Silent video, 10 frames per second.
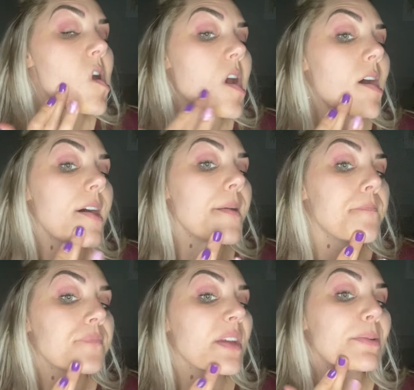
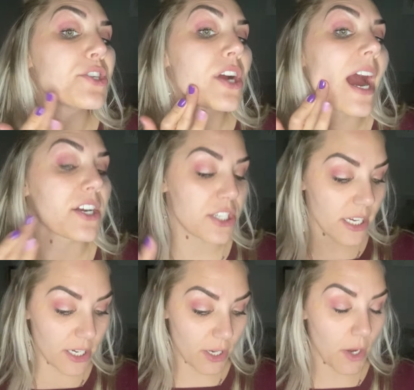but you're actually
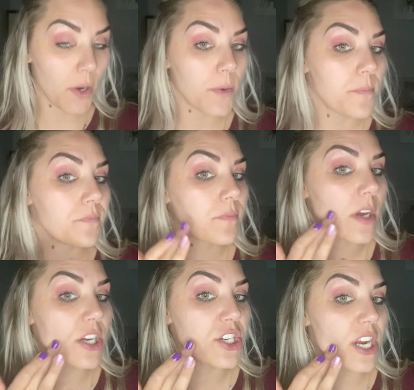gonna go
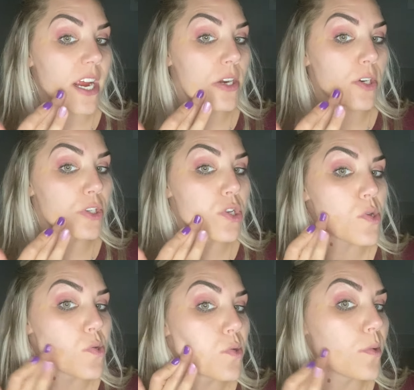a shade or
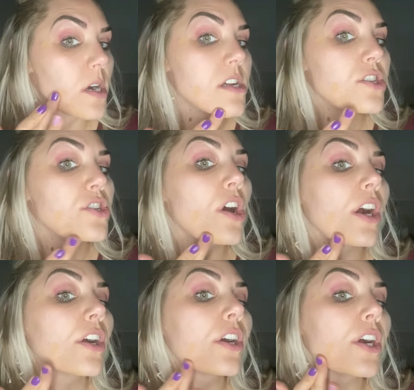two
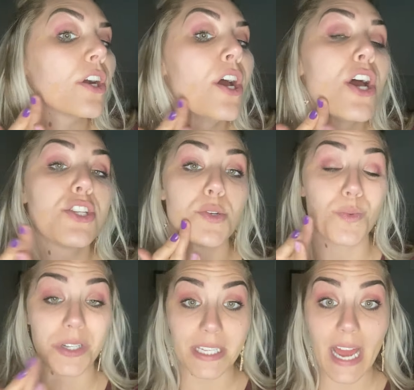darker to
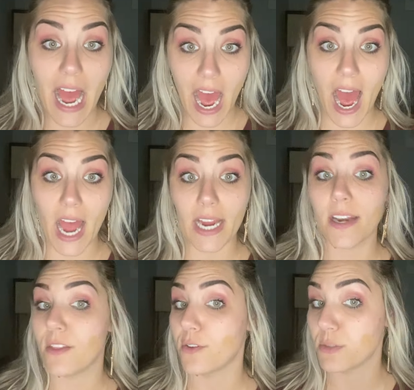really
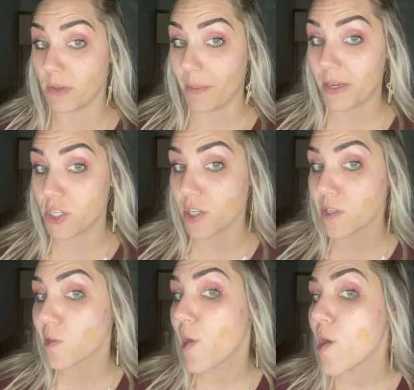hide those
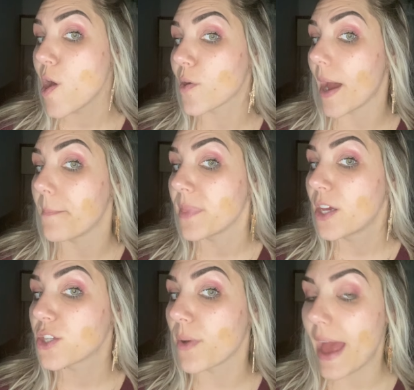blemishes. Okay,
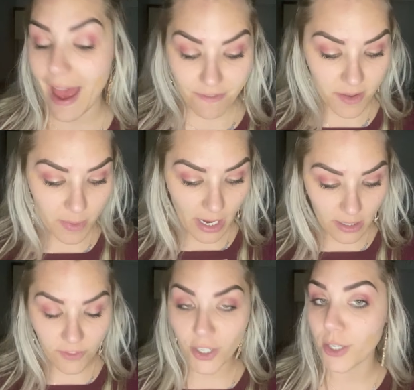so I have them
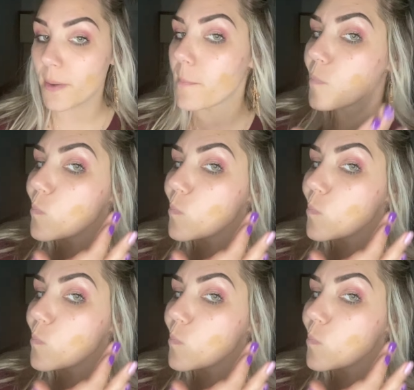covered.